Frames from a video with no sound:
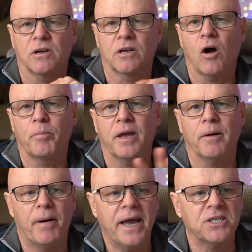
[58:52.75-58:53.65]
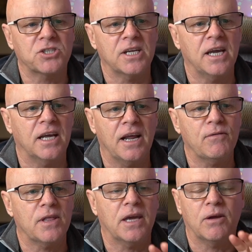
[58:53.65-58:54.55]
your copy and pasting and
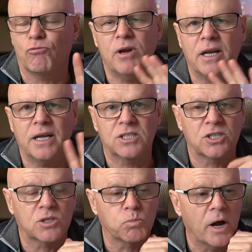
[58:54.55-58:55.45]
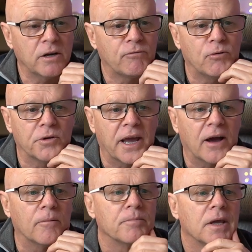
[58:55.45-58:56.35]
everything, it really is just wonderful
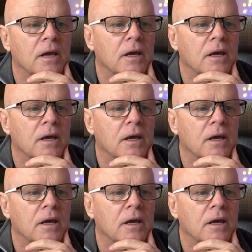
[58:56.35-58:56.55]
now.